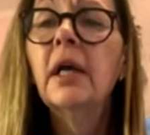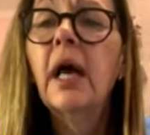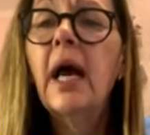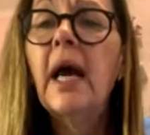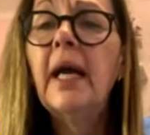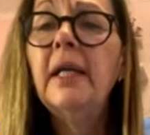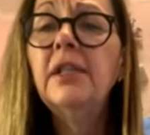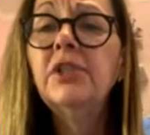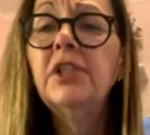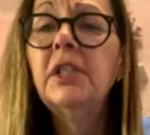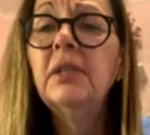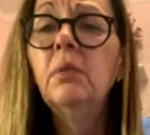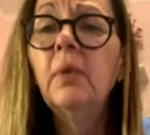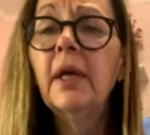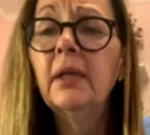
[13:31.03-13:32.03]
Hi,
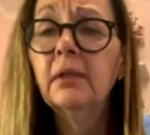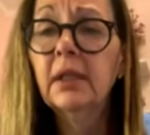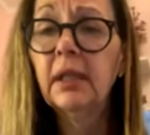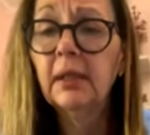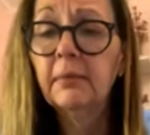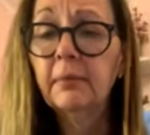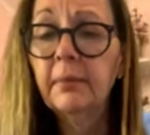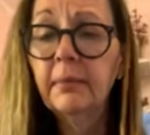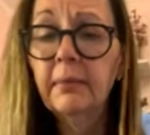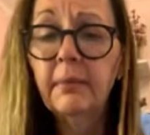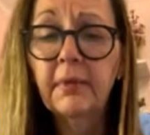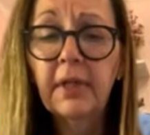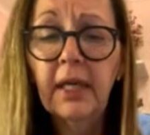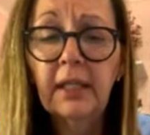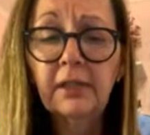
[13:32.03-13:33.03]
Jean, welcome.
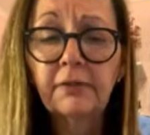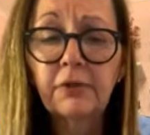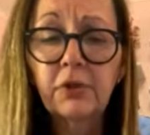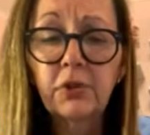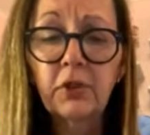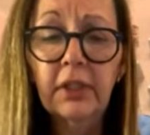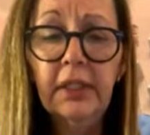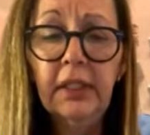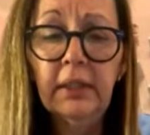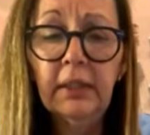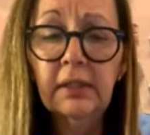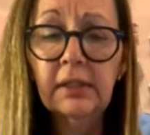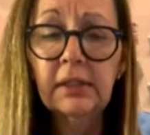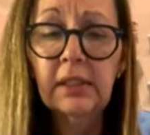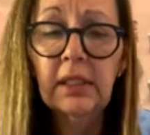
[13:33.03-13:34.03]
Thanks for joining
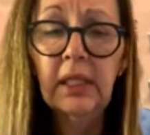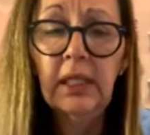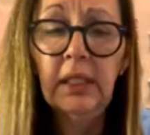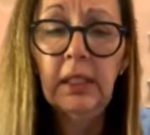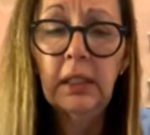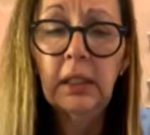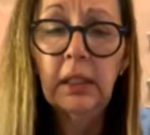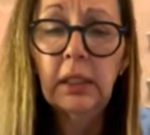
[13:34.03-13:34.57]
us tonight.